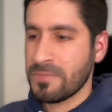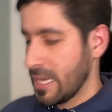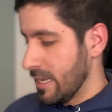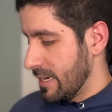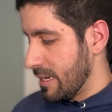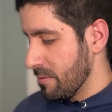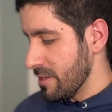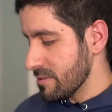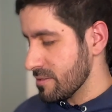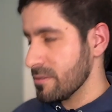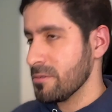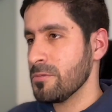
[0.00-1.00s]
Now,
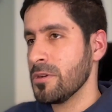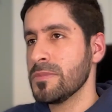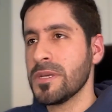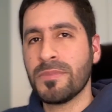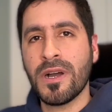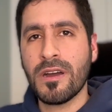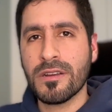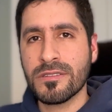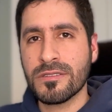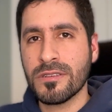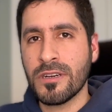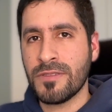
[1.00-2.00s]
this will be
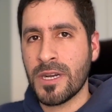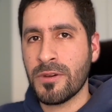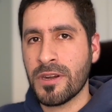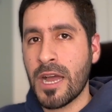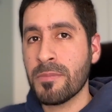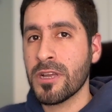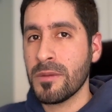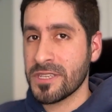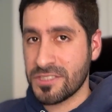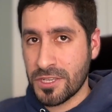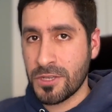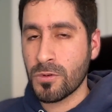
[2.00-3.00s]
part of our upcoming
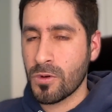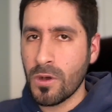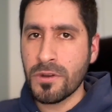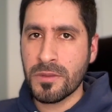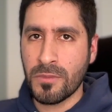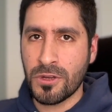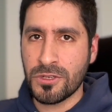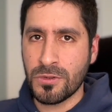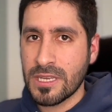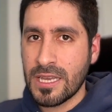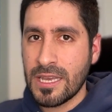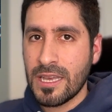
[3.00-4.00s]
secure coding
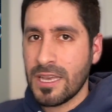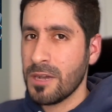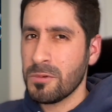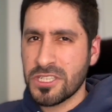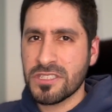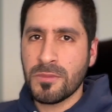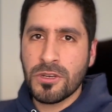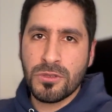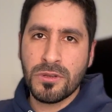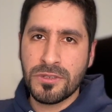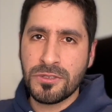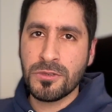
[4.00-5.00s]
module, which is a
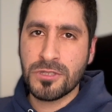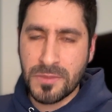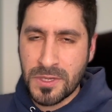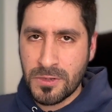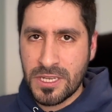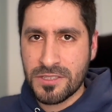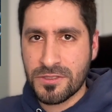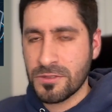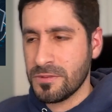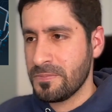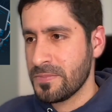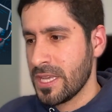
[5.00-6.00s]
module due to be released
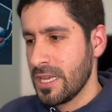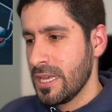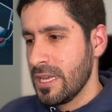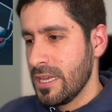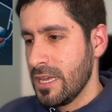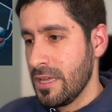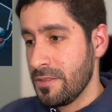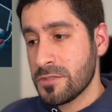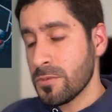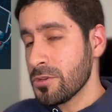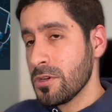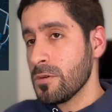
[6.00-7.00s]
soon. And this
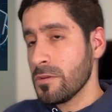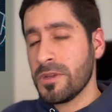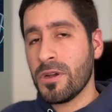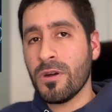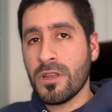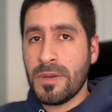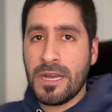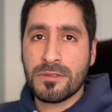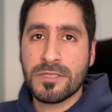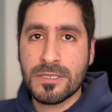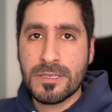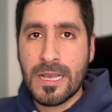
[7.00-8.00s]
module will be all
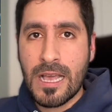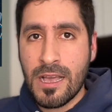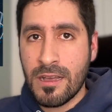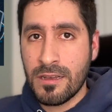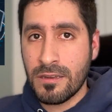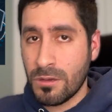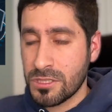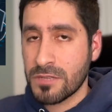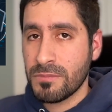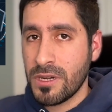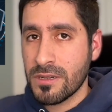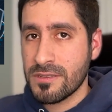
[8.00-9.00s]
about logic
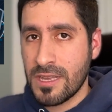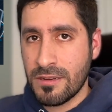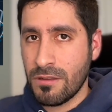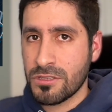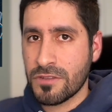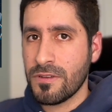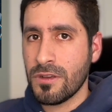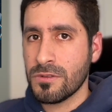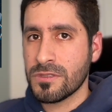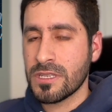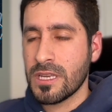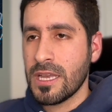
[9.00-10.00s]
bugs and logic
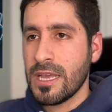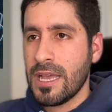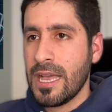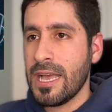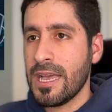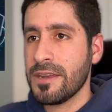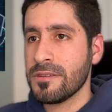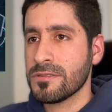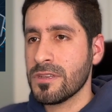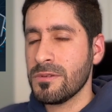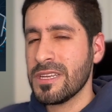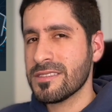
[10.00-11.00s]
flows. And
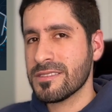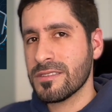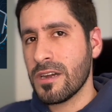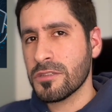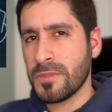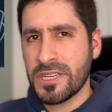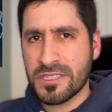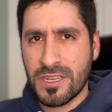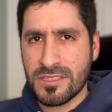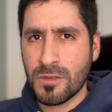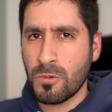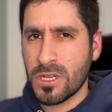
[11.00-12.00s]
so let's start by
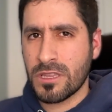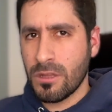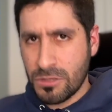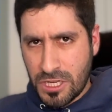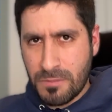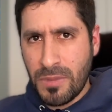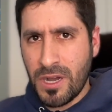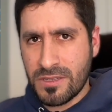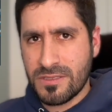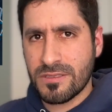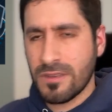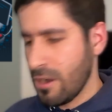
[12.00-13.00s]
discussing what logic
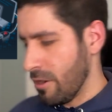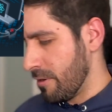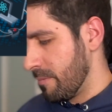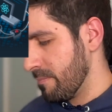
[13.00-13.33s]
bugs are.